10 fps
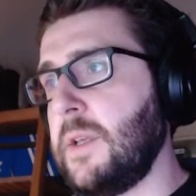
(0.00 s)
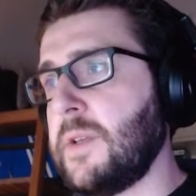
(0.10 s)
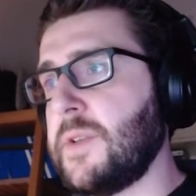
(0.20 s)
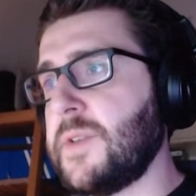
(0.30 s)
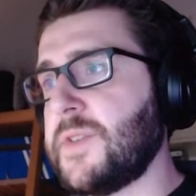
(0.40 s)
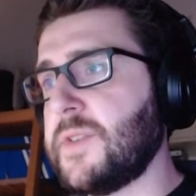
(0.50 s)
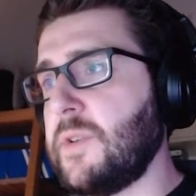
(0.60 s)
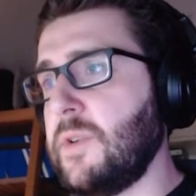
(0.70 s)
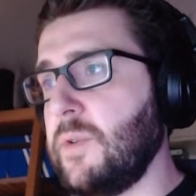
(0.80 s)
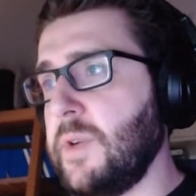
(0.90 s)

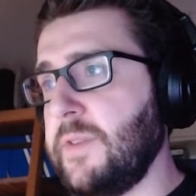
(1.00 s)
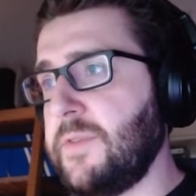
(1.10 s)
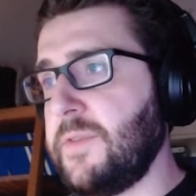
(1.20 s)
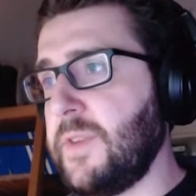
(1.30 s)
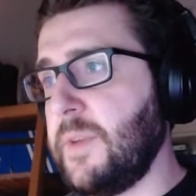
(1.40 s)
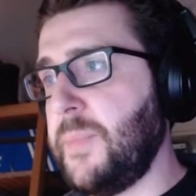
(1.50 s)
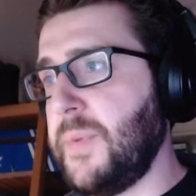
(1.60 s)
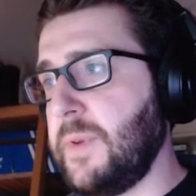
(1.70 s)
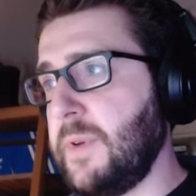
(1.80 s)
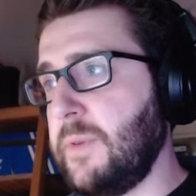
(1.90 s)
So if
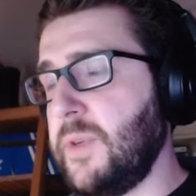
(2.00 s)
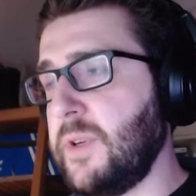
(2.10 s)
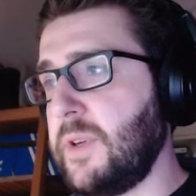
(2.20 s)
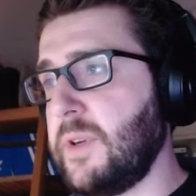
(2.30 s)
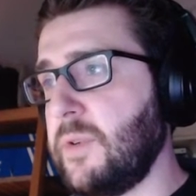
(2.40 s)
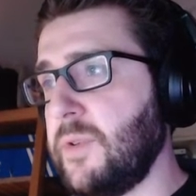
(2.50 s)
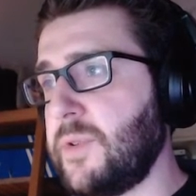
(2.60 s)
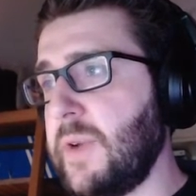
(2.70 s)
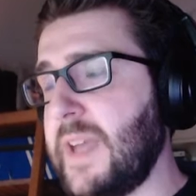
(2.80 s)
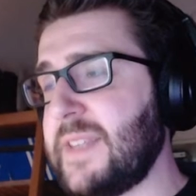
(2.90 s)
we're going to go
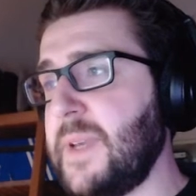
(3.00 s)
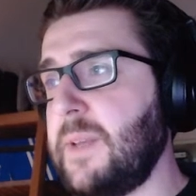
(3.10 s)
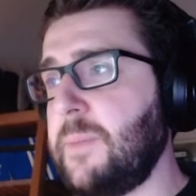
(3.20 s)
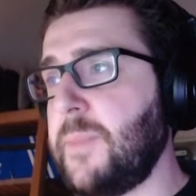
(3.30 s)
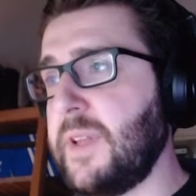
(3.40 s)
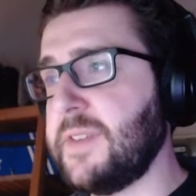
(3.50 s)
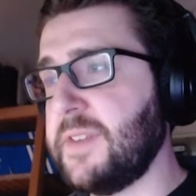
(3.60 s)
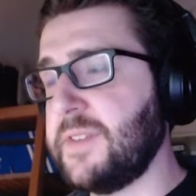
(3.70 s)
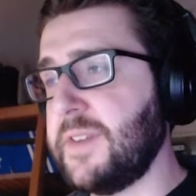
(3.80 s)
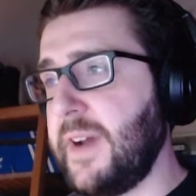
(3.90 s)
through as many pills as
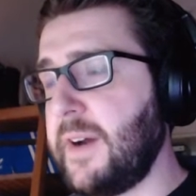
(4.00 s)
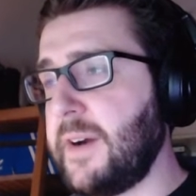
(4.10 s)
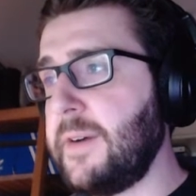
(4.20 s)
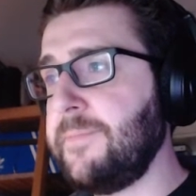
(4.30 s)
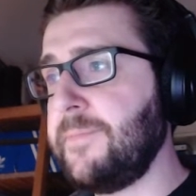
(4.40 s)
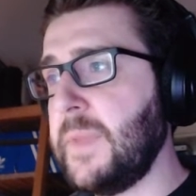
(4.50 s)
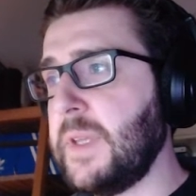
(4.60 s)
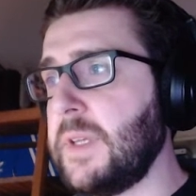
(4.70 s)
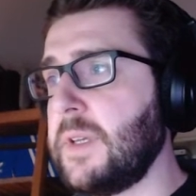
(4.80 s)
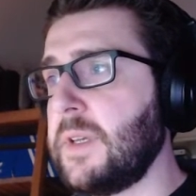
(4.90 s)
there are,
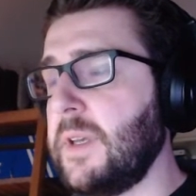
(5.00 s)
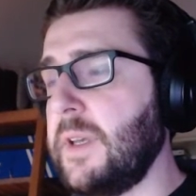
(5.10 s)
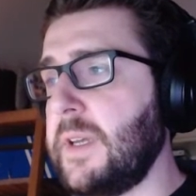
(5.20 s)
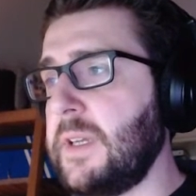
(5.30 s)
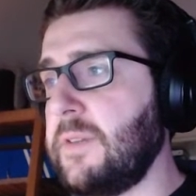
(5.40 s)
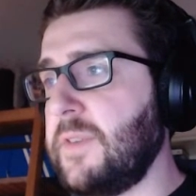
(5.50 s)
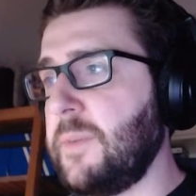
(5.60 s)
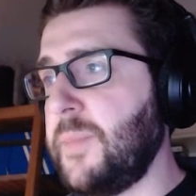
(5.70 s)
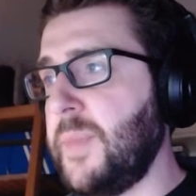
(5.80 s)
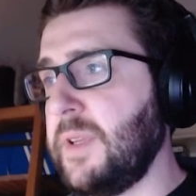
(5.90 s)
and if a
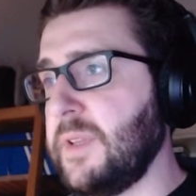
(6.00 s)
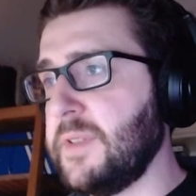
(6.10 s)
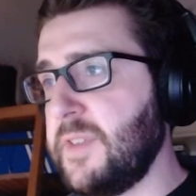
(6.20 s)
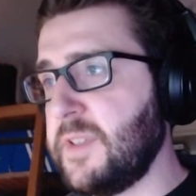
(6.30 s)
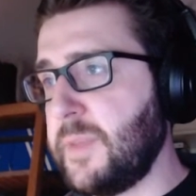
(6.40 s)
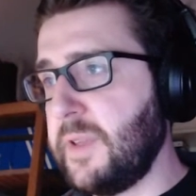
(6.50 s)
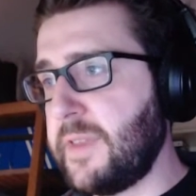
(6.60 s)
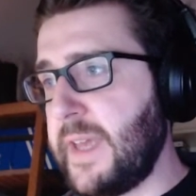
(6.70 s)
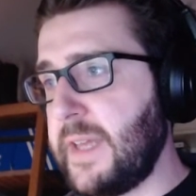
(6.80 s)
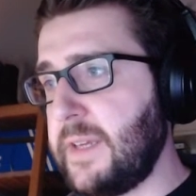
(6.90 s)
pill is visible,
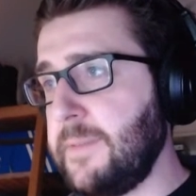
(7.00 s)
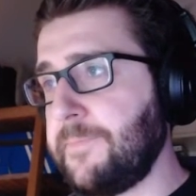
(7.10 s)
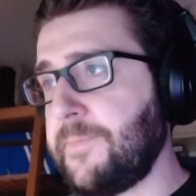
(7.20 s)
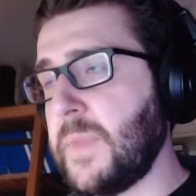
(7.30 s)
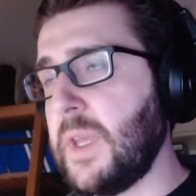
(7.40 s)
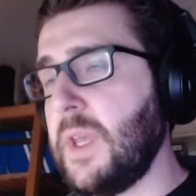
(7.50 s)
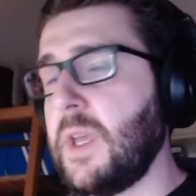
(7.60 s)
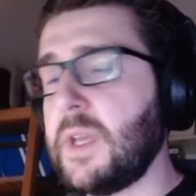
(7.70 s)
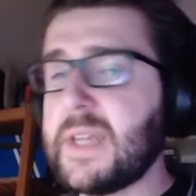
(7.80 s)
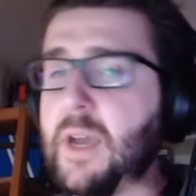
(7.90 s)
then,
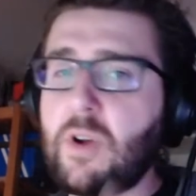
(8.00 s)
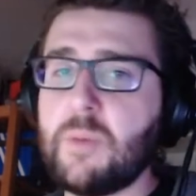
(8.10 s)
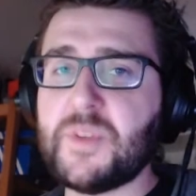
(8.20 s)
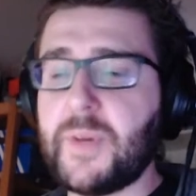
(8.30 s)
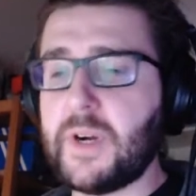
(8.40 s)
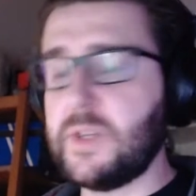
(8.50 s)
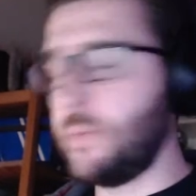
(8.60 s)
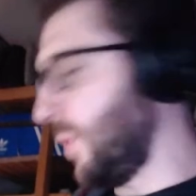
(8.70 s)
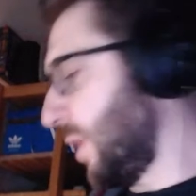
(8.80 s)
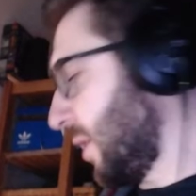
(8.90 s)
and now comes the part
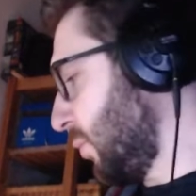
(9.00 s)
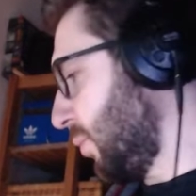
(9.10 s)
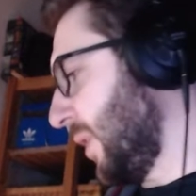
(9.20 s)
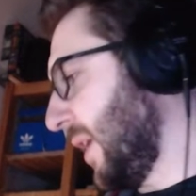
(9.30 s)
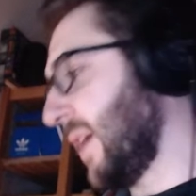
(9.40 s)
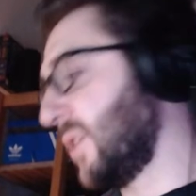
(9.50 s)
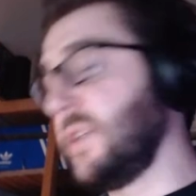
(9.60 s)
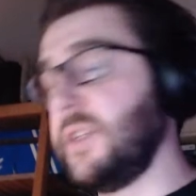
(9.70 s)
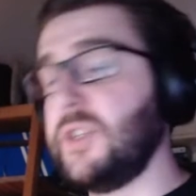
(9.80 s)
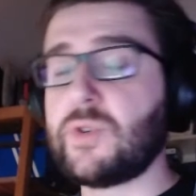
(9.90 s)
where we
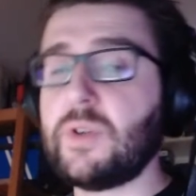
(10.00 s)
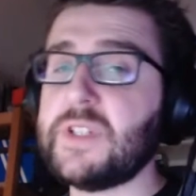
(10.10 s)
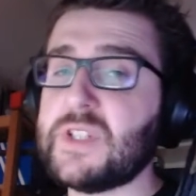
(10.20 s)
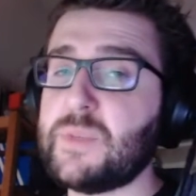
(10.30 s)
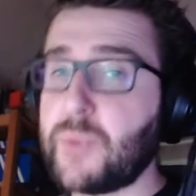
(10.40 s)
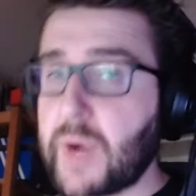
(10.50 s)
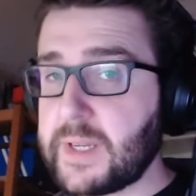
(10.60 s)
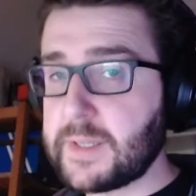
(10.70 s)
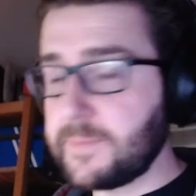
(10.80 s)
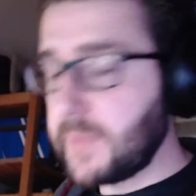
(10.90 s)
actually draw the
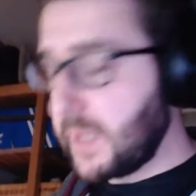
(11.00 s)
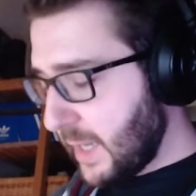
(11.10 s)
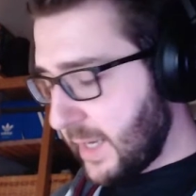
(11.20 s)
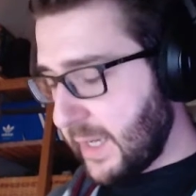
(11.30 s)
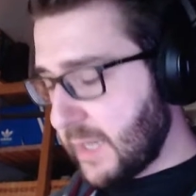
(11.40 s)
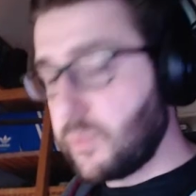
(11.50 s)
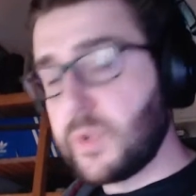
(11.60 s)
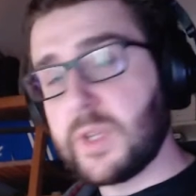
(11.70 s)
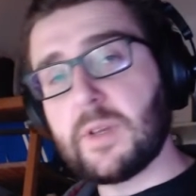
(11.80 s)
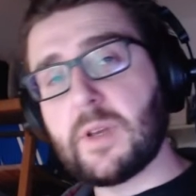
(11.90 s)
sprite. And again,
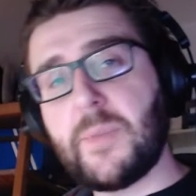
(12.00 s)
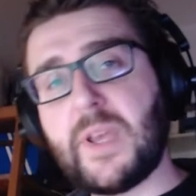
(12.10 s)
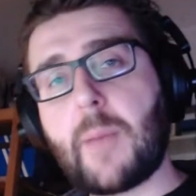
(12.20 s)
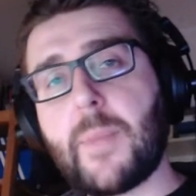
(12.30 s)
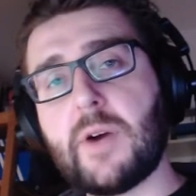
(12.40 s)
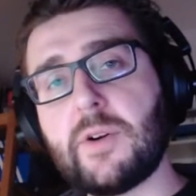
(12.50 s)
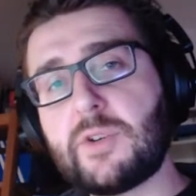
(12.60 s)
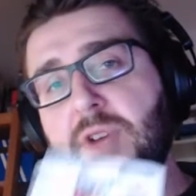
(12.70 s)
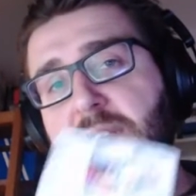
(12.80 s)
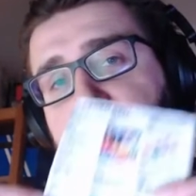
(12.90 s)
we pick up our
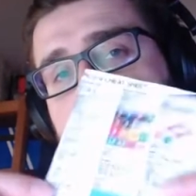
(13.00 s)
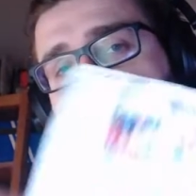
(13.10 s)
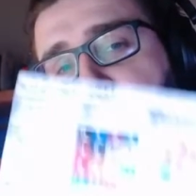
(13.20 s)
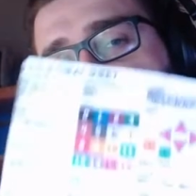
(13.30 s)
trusted cheat